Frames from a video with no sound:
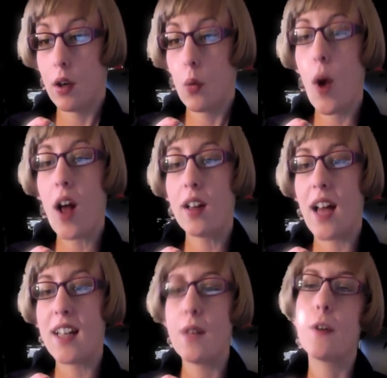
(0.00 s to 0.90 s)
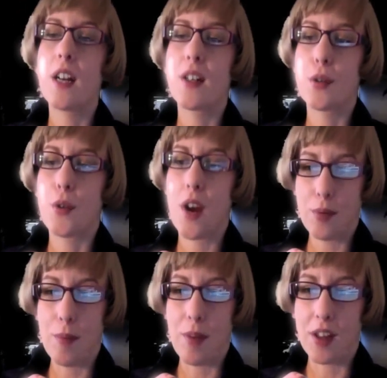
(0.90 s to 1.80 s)
Well, I did forget to scratch
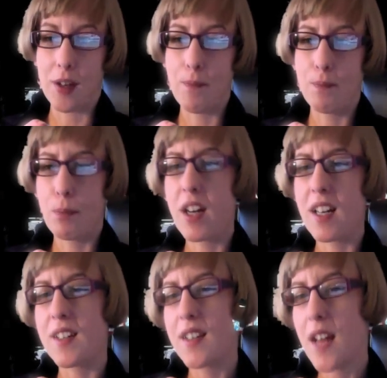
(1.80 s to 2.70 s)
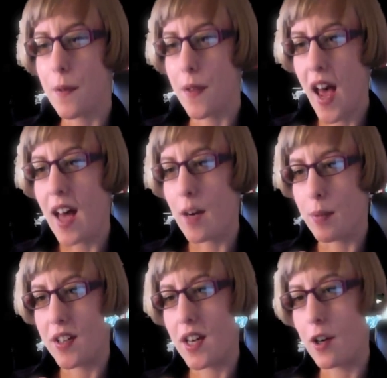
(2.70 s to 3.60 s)
my belly, but instead of that,
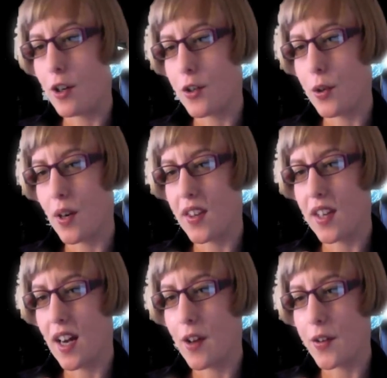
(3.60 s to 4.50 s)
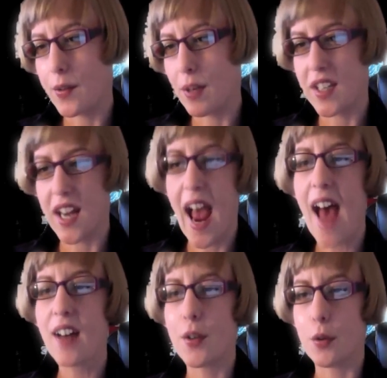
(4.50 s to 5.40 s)
because I couldn't do anything else, because I
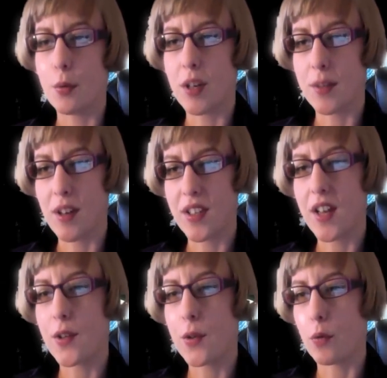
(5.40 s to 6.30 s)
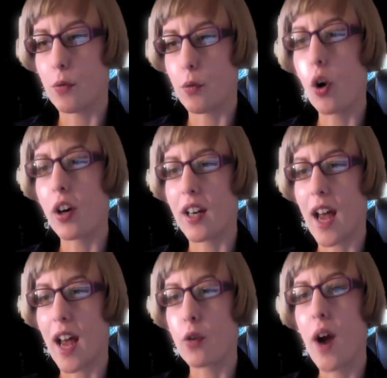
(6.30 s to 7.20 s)
had to, because my senses were roaring,
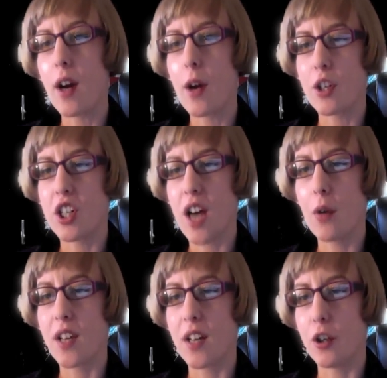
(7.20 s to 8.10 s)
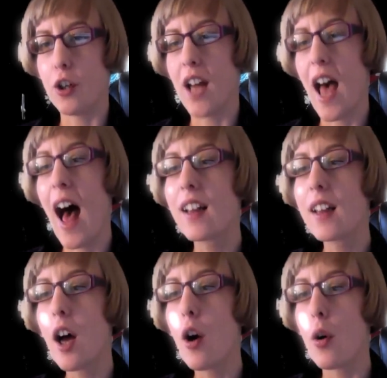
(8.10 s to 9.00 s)
I cried out a shout and a good
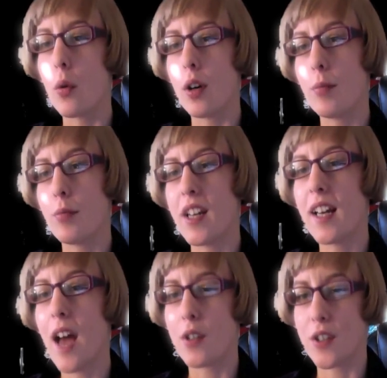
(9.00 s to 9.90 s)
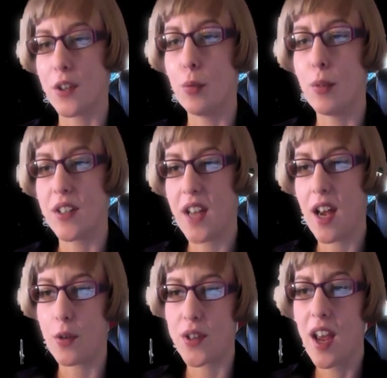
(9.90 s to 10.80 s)
hello, breaking out into human
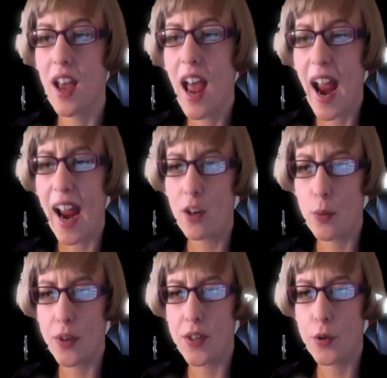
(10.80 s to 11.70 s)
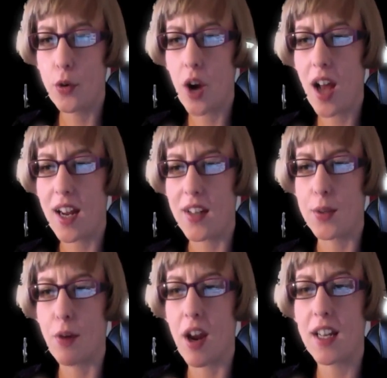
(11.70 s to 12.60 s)
sounds. And with this cry, I
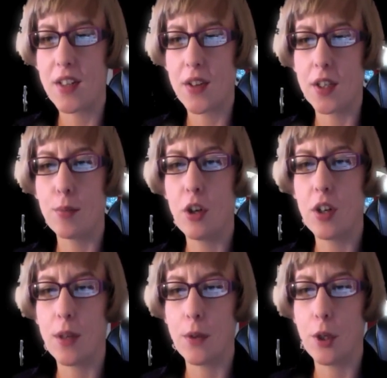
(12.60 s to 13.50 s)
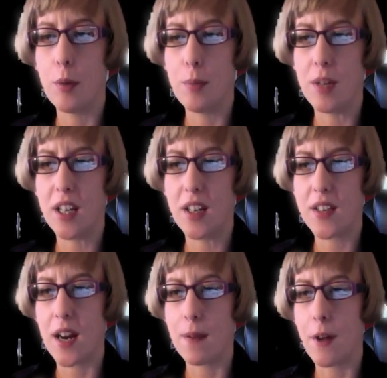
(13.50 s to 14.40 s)
sprang into the community of human beings
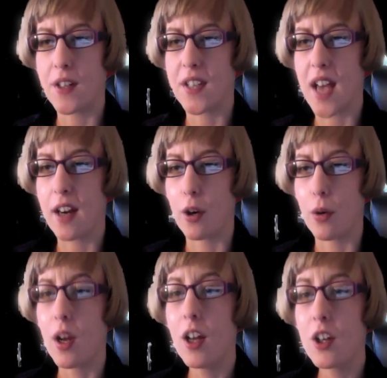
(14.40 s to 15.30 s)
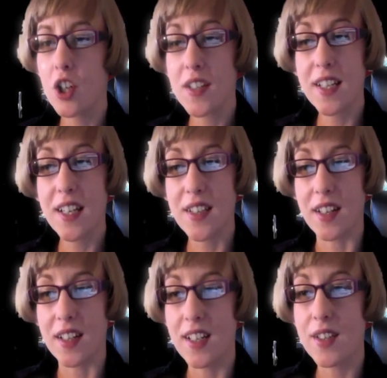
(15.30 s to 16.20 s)
and I felt its echo. Just listen,
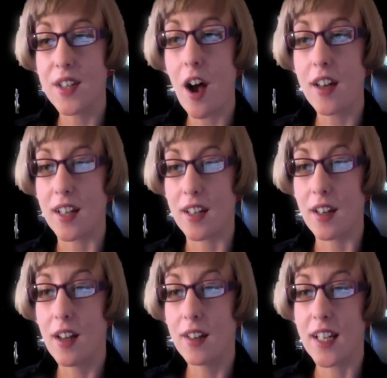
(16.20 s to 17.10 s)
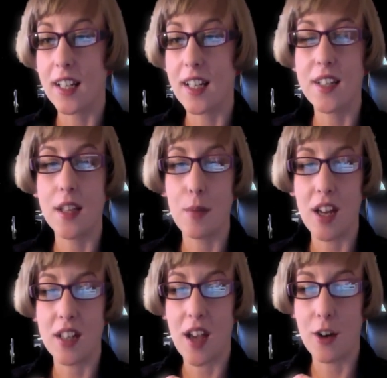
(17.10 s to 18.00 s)
he's talking, like a kiss on my
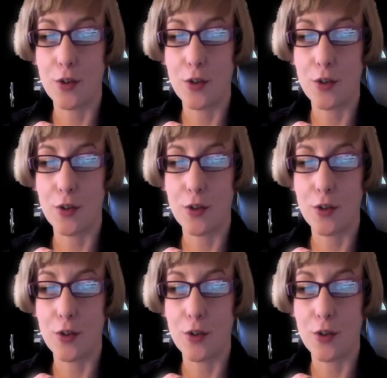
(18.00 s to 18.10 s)
entire